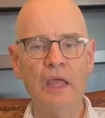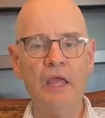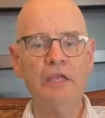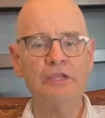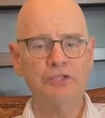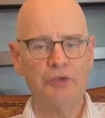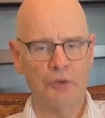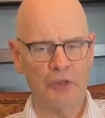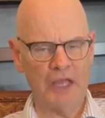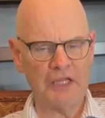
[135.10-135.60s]

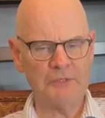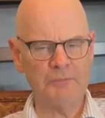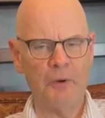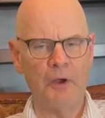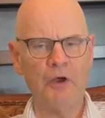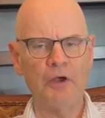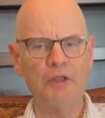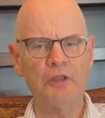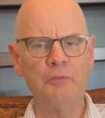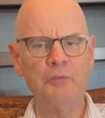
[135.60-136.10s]
So that's
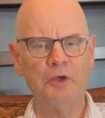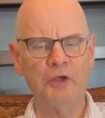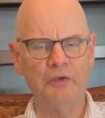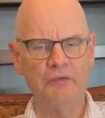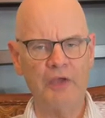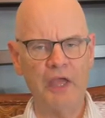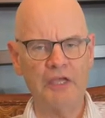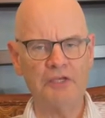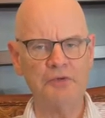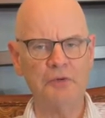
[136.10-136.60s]
part of the book of
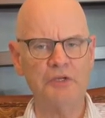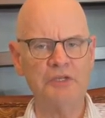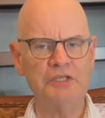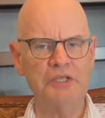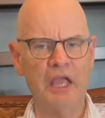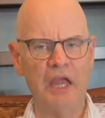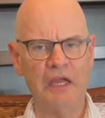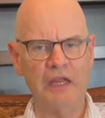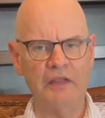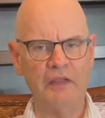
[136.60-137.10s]
Ezra, is
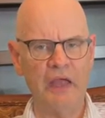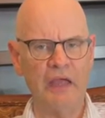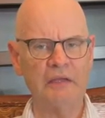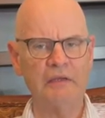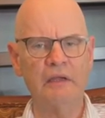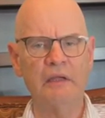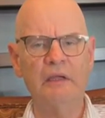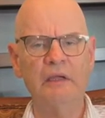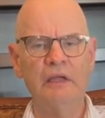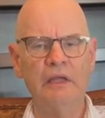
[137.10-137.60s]
getting
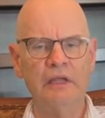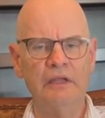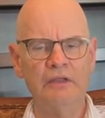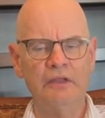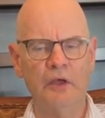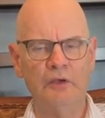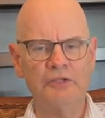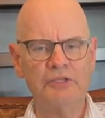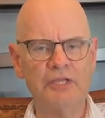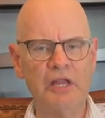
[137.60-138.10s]

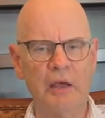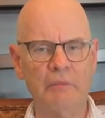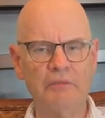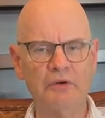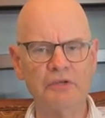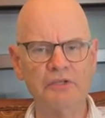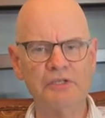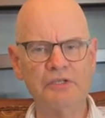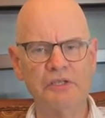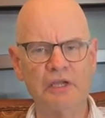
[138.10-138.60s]
those
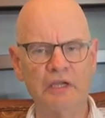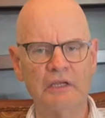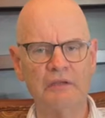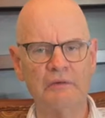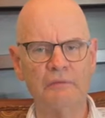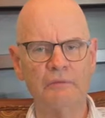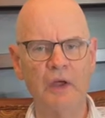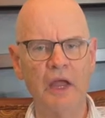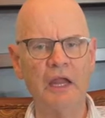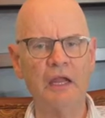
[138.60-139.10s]
numbers
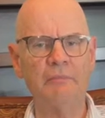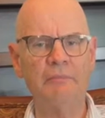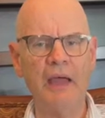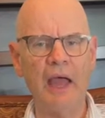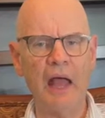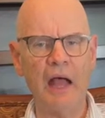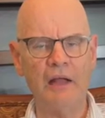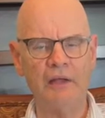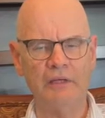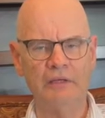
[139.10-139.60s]
read
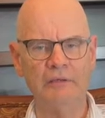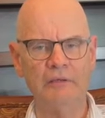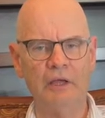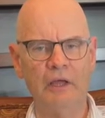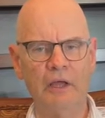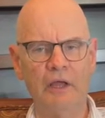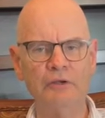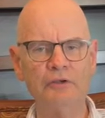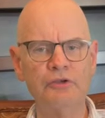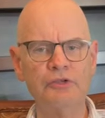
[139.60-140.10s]
about and
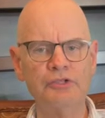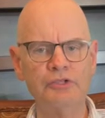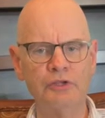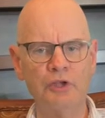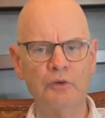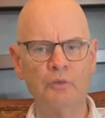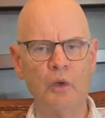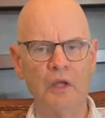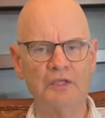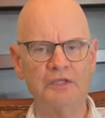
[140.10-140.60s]

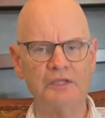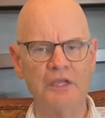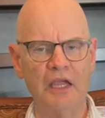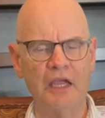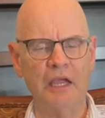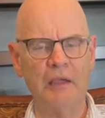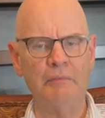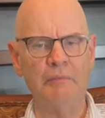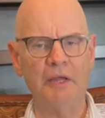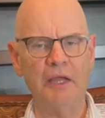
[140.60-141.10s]
understood what's
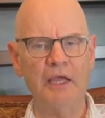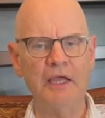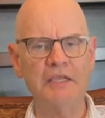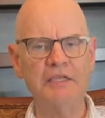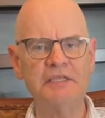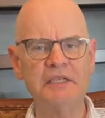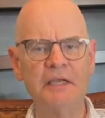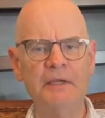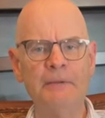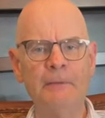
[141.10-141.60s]
taking
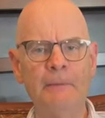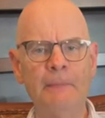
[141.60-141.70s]
place.